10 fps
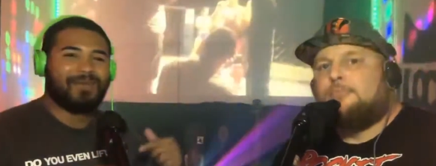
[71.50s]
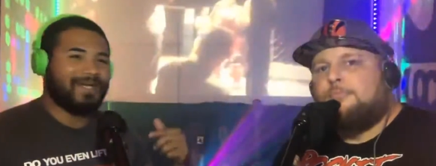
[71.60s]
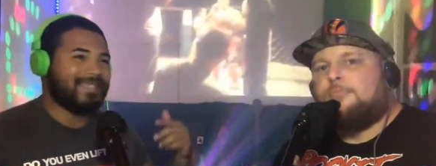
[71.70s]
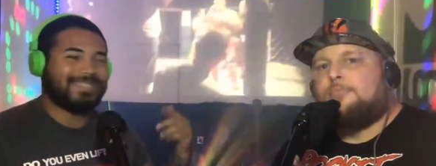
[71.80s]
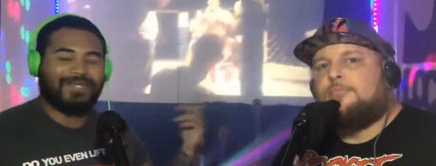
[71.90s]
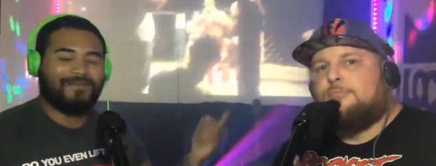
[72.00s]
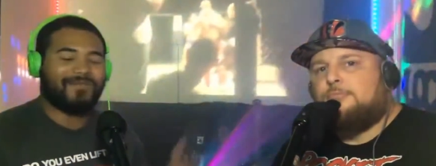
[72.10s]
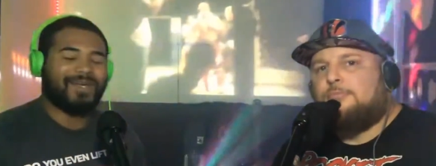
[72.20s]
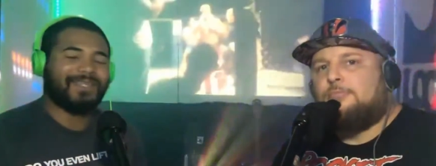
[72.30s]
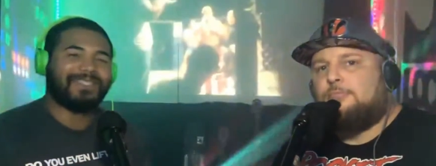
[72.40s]
Speaker 1: but he's still
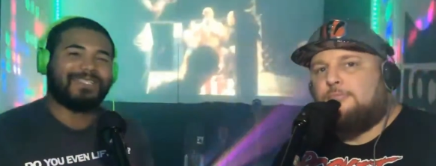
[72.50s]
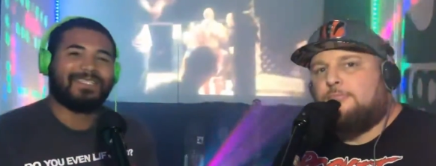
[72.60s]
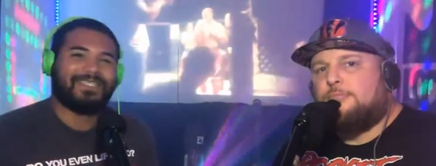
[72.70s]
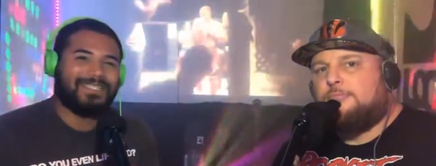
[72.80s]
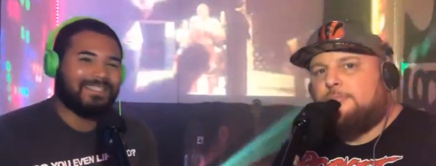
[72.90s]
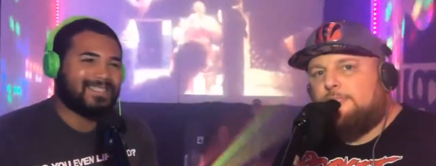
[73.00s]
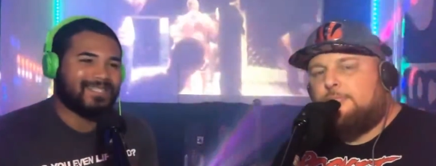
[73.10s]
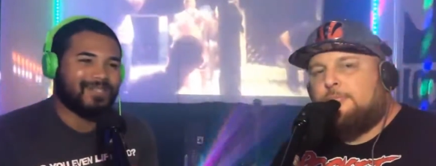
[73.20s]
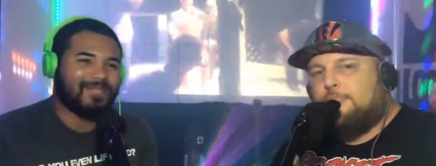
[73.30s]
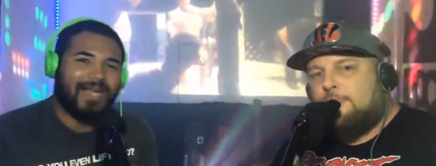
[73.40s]
fighting and he's
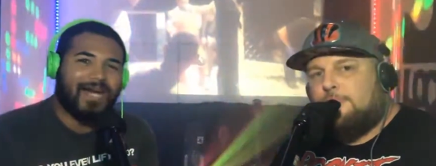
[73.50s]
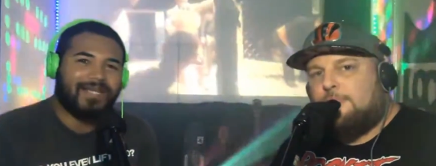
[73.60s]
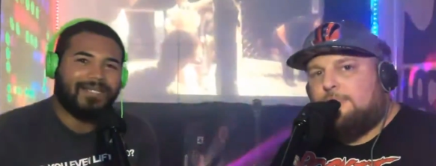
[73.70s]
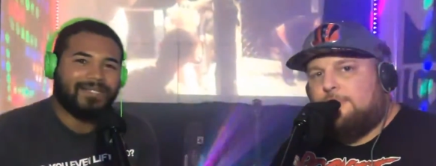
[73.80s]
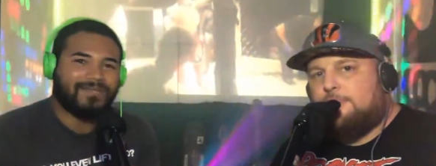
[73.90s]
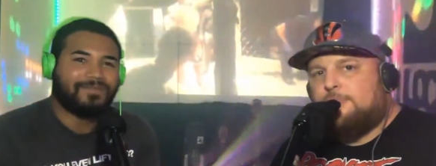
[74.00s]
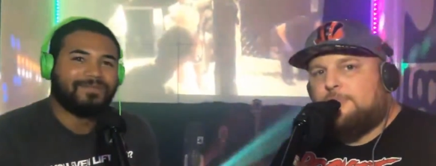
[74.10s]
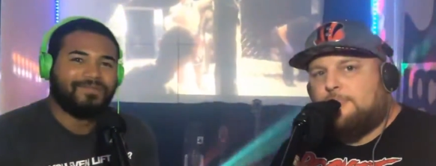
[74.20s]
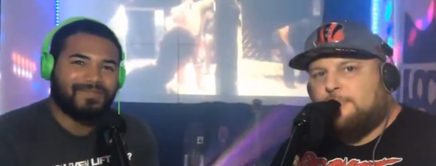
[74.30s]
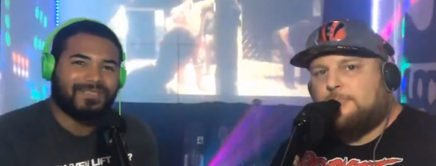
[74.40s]
still got it, you know.
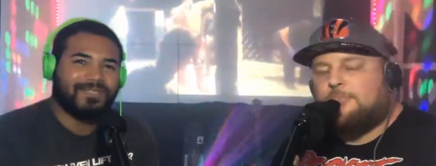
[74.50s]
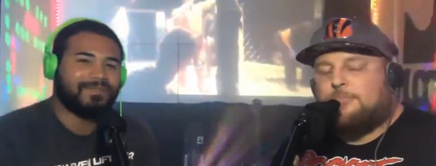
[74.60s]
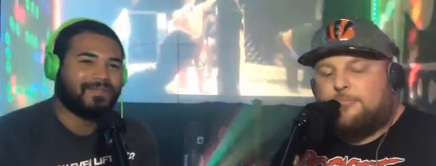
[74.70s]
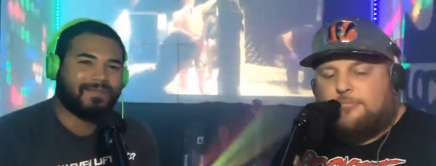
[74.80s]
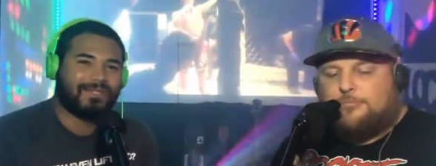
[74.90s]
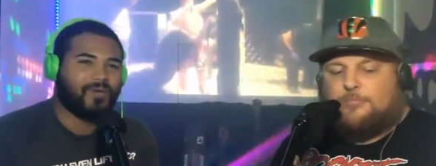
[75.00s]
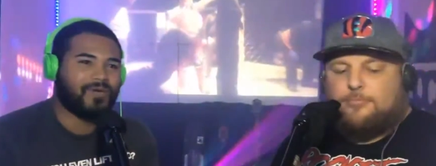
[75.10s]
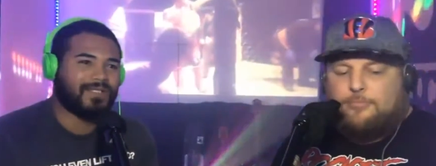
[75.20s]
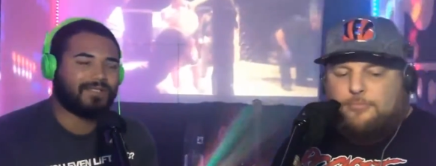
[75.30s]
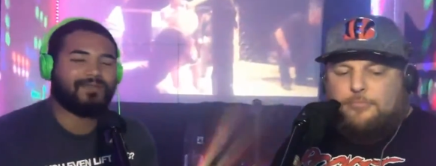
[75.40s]
Mm -hmm. So he was
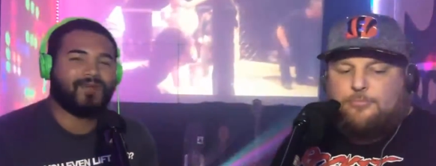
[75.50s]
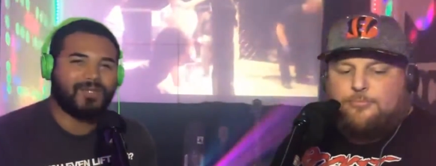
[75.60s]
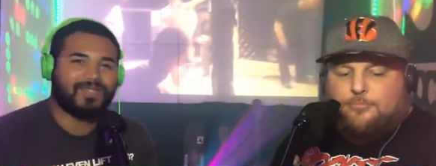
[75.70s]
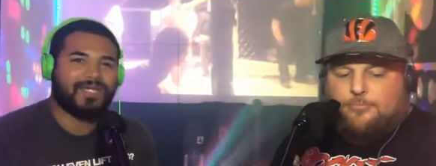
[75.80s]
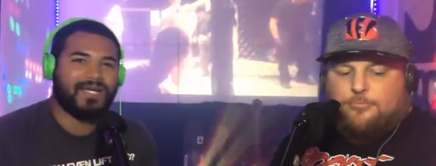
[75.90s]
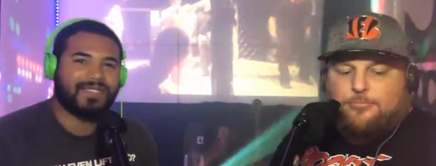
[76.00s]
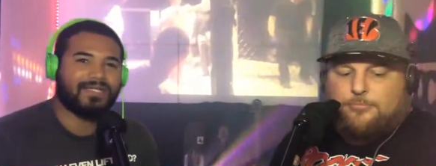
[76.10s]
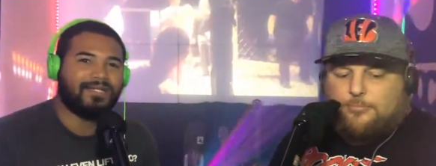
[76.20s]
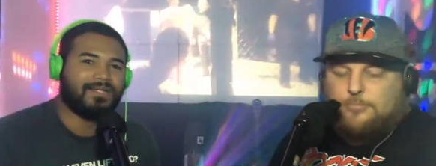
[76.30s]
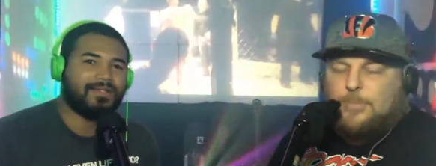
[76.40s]
always uh, one of those
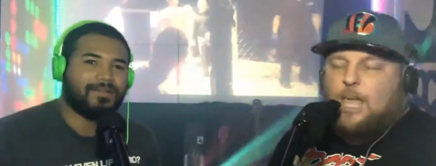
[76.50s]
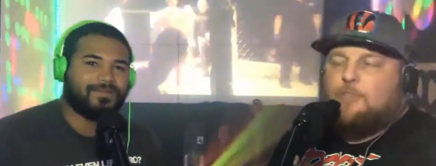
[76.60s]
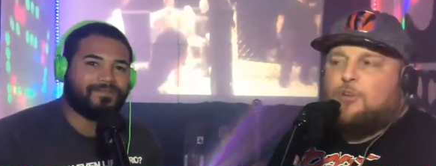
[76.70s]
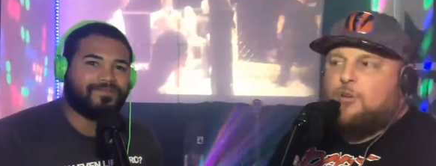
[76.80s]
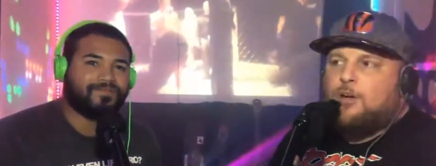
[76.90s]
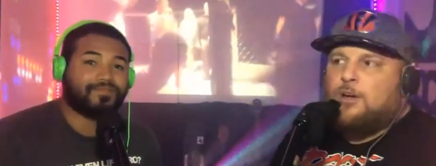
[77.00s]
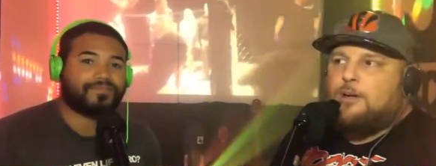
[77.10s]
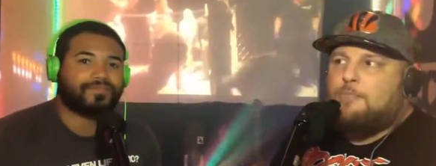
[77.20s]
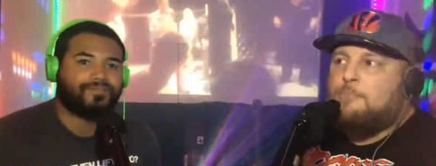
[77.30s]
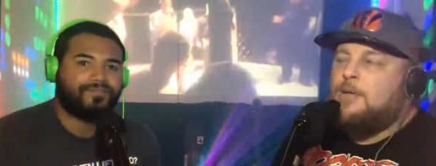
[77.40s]
guys.
Speaker 2: Have you
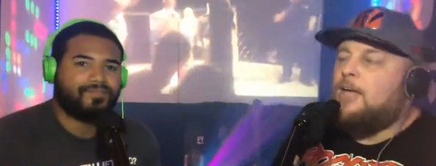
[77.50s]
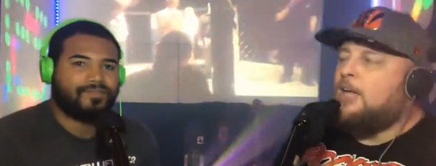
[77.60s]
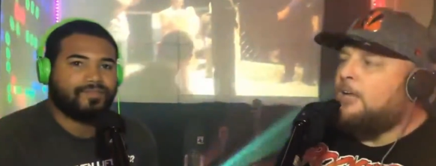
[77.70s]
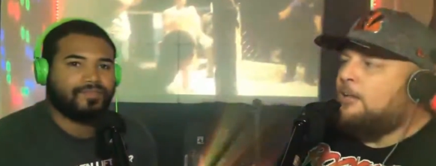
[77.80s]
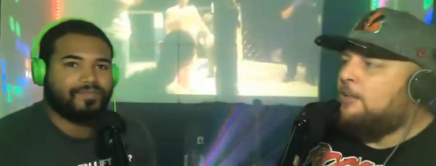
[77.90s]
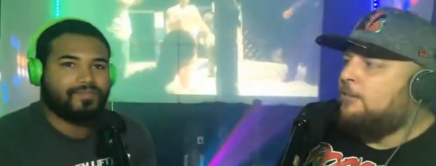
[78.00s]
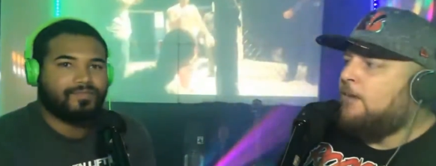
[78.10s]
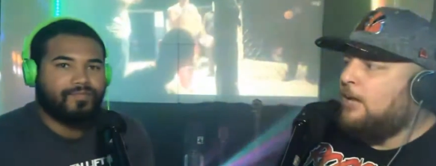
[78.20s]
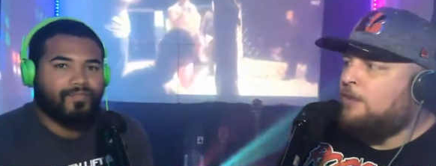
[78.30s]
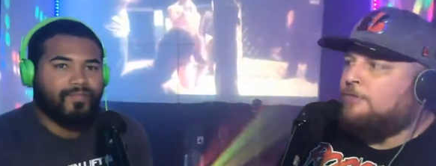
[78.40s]
uh, met any
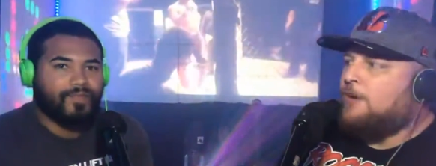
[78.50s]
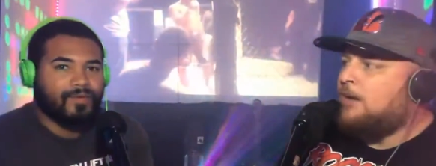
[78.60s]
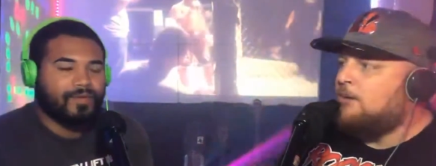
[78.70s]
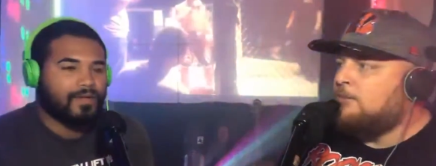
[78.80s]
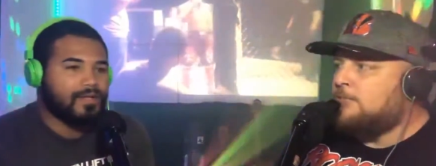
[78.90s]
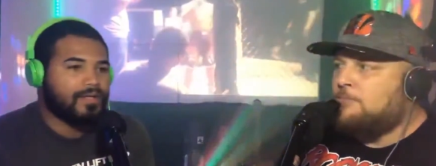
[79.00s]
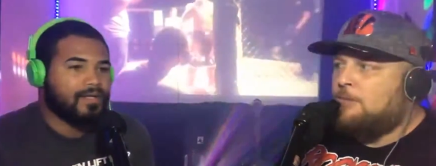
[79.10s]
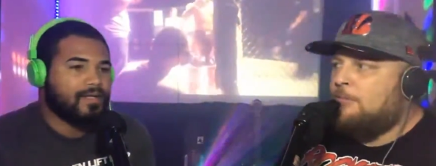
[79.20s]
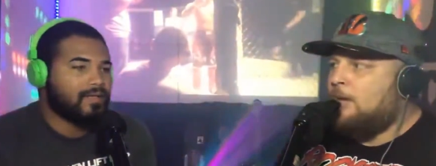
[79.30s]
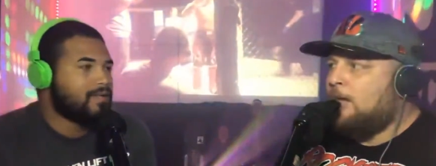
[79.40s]
any fighters,
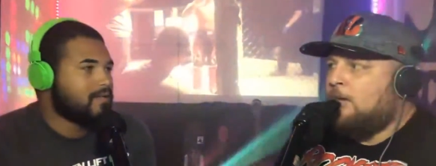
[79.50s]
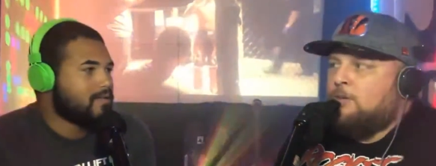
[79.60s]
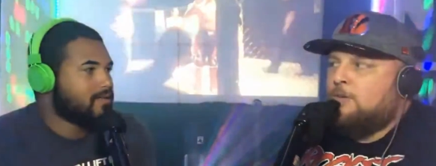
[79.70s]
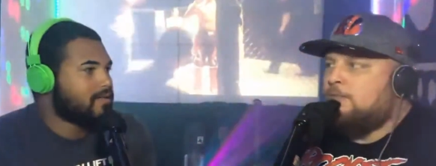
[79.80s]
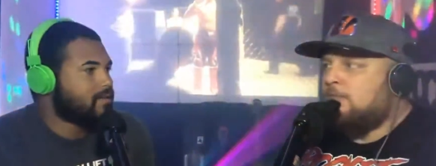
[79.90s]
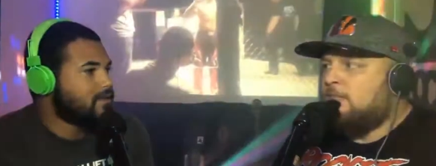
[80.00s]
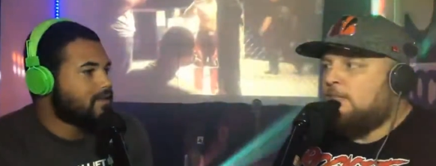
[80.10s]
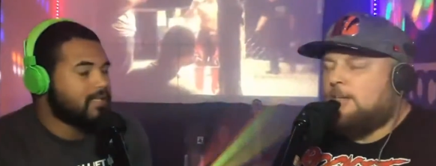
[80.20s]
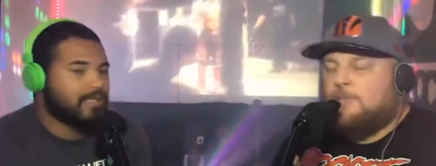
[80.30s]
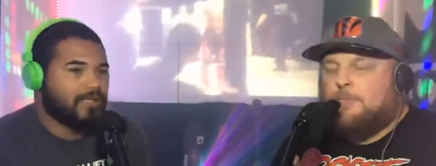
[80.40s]
MMA, UFC?
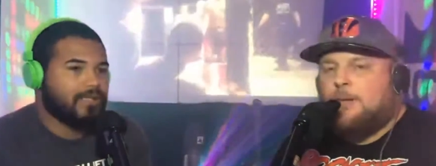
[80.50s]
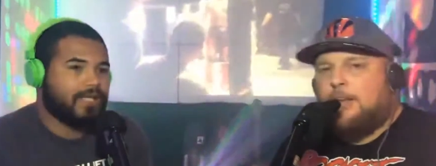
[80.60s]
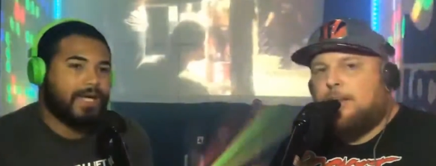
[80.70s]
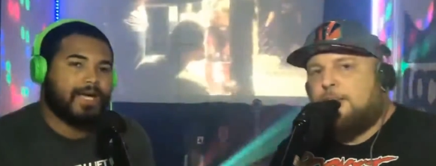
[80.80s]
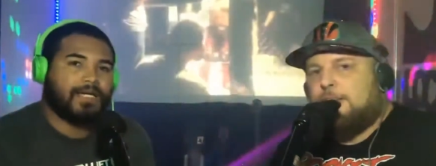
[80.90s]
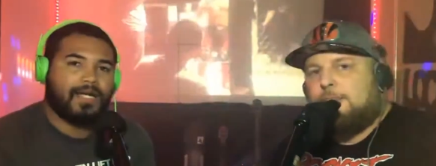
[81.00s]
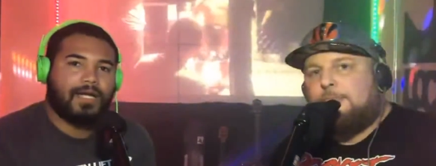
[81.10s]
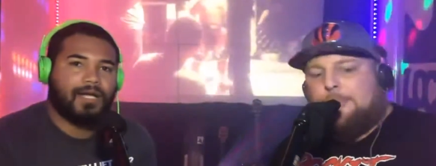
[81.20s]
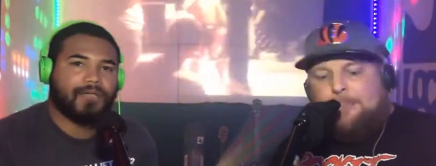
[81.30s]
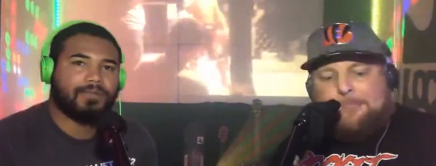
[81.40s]
Have you met? Yeah
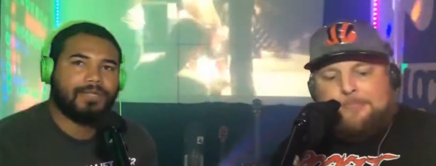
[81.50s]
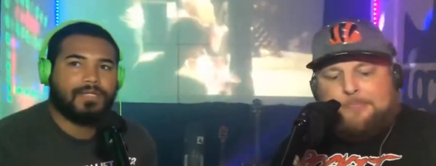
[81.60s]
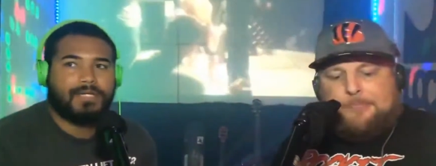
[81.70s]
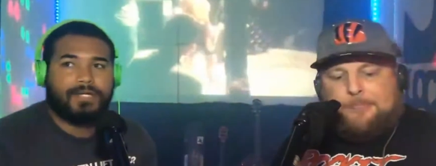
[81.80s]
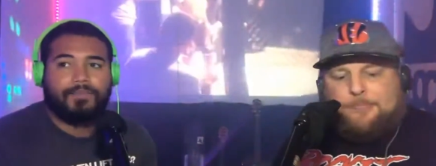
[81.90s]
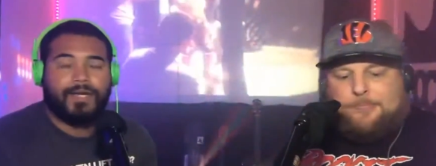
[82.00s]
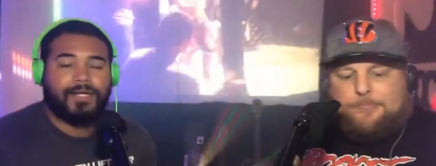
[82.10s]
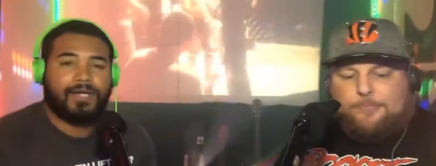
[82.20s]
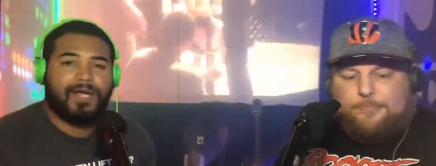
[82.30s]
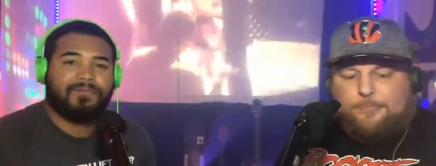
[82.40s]
Speaker 1: uh,
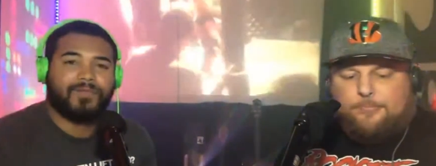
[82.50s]
man, I've